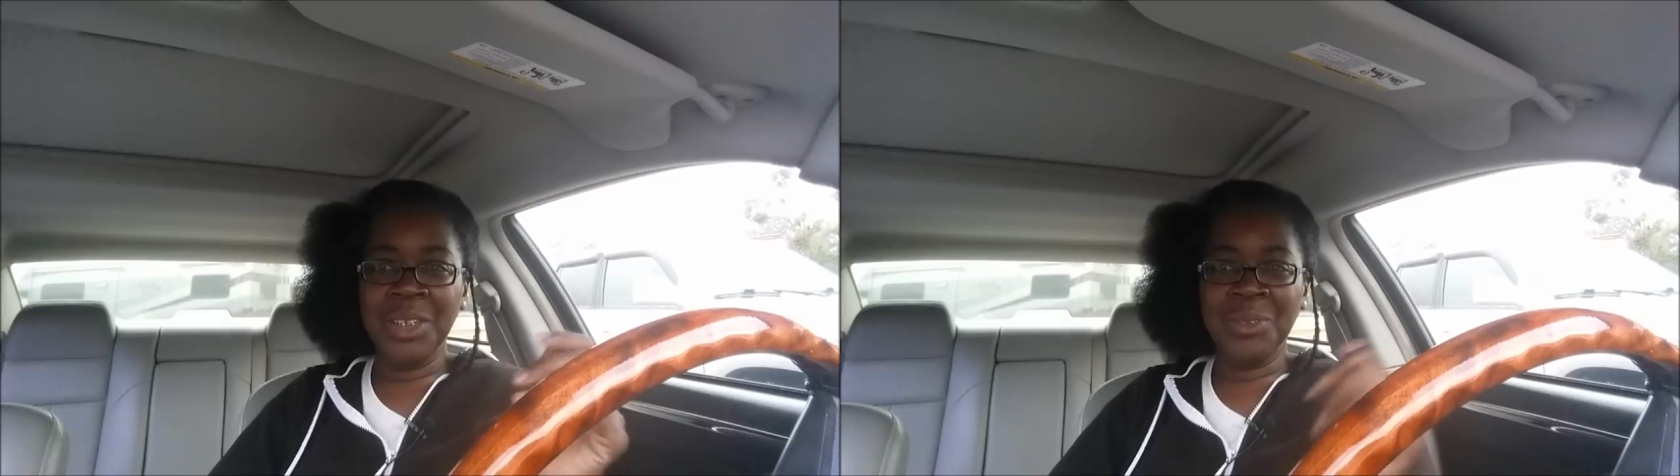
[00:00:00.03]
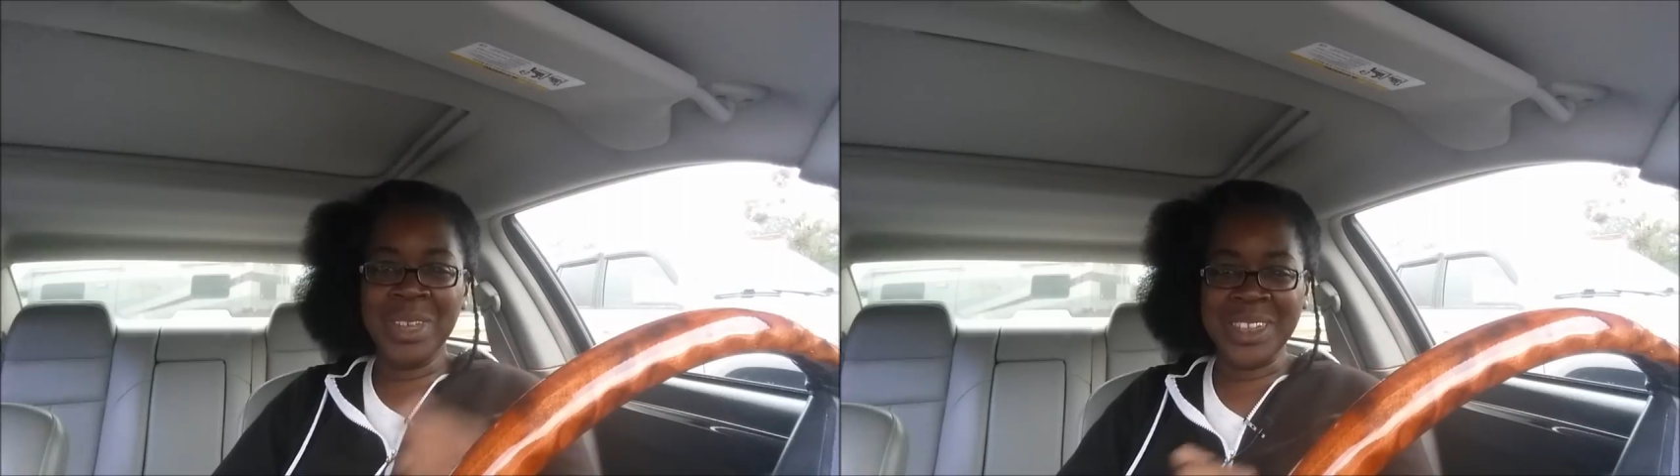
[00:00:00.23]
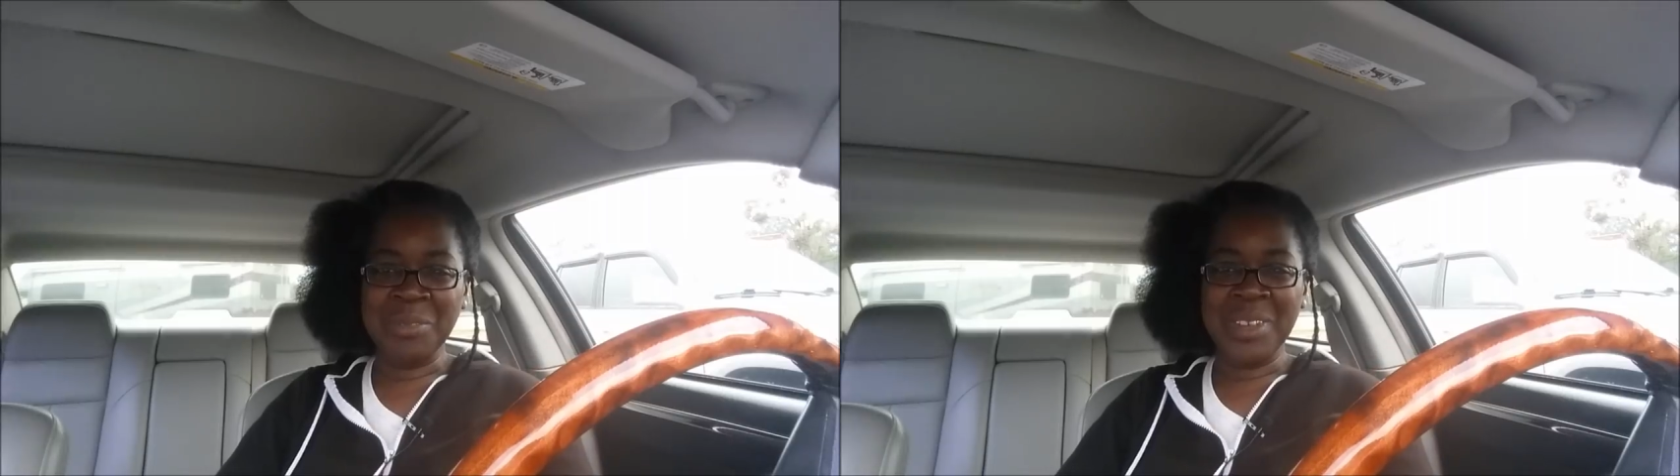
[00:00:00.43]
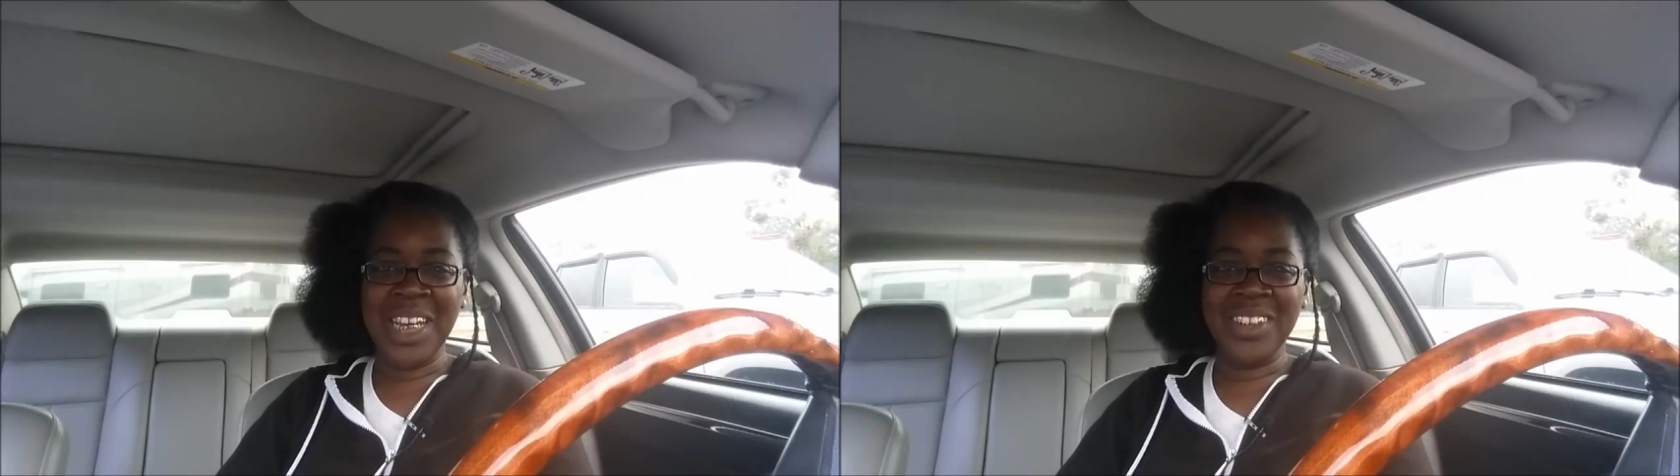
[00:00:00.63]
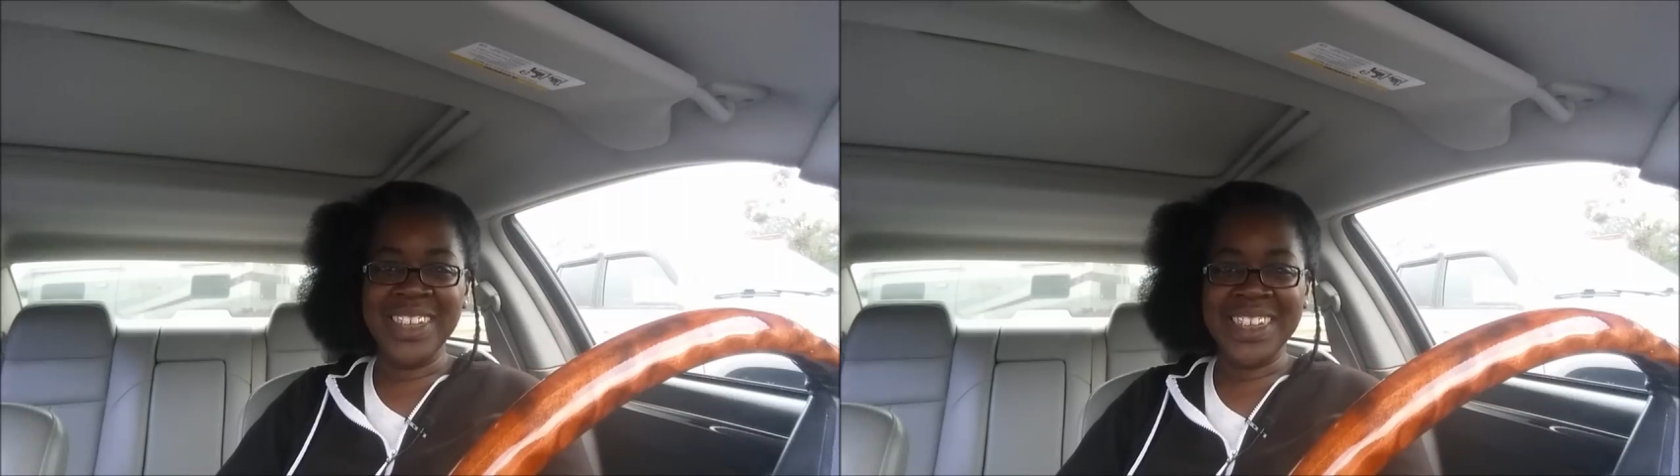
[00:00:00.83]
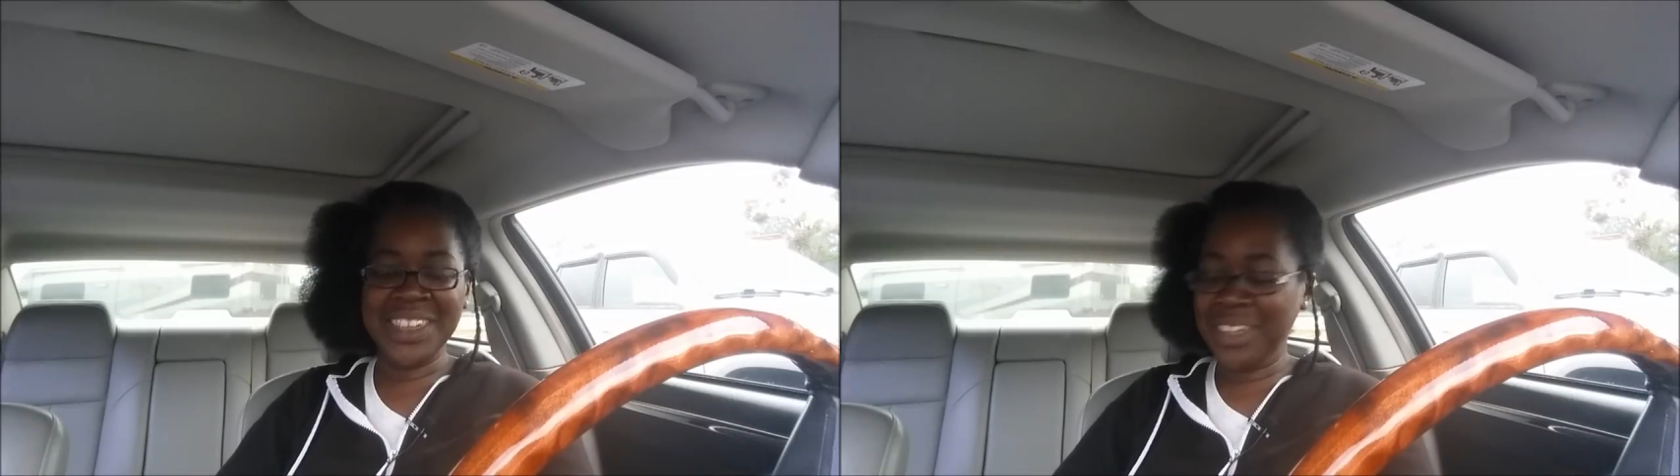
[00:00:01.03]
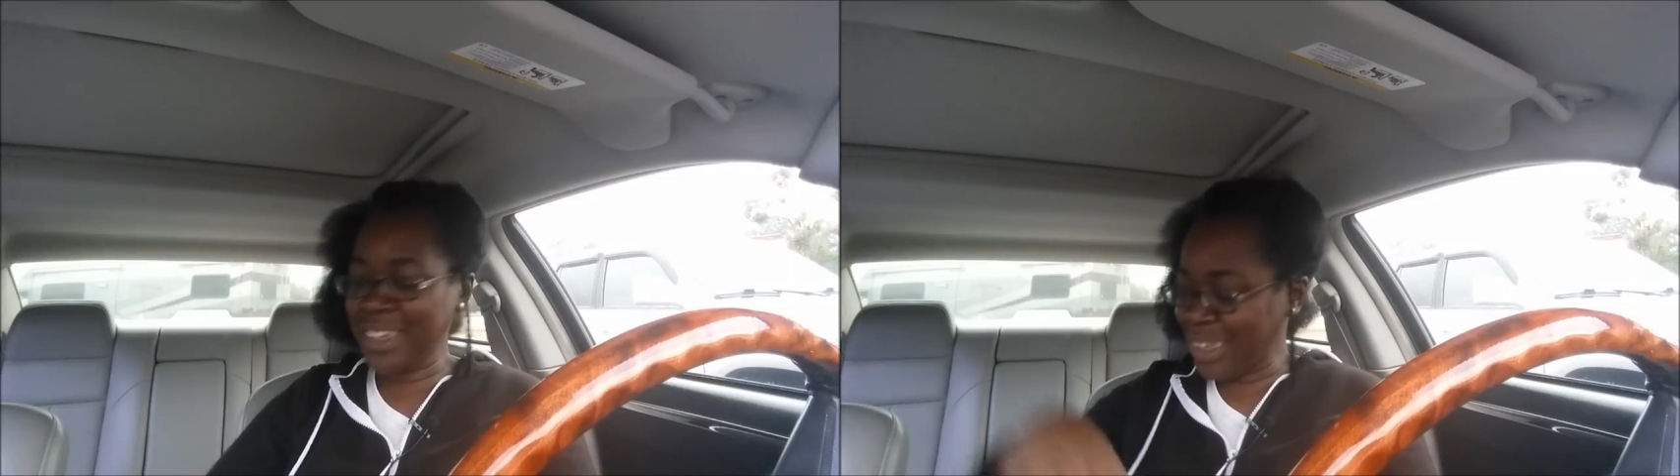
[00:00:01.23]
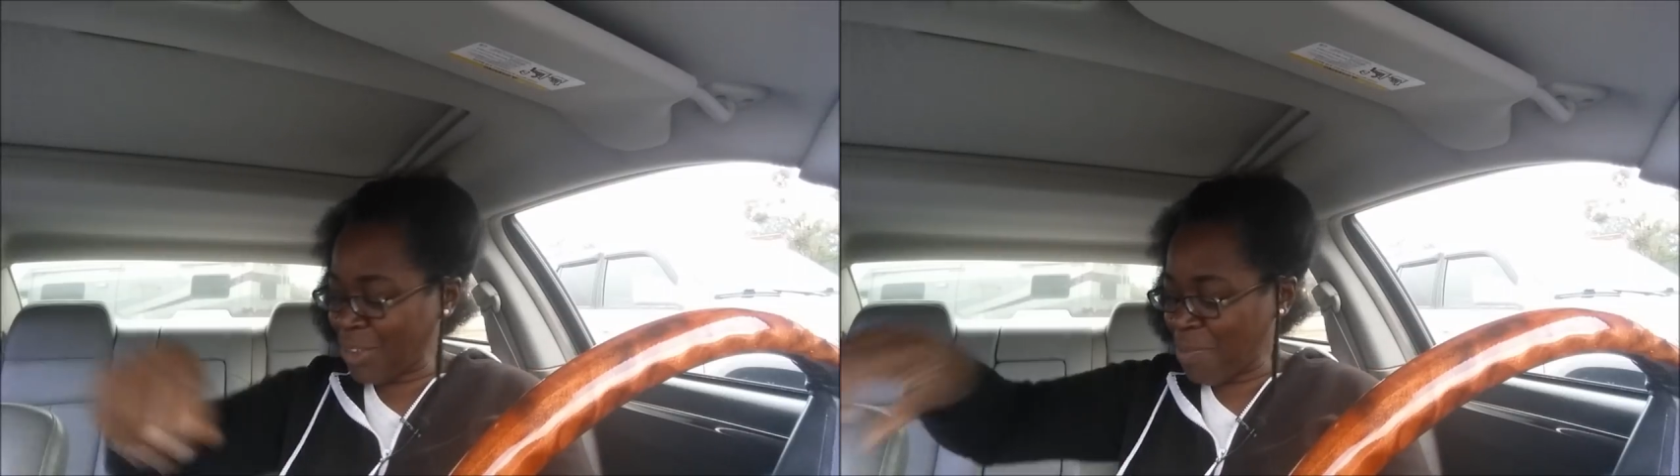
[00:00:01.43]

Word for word: What's up, y'all? It's your girl,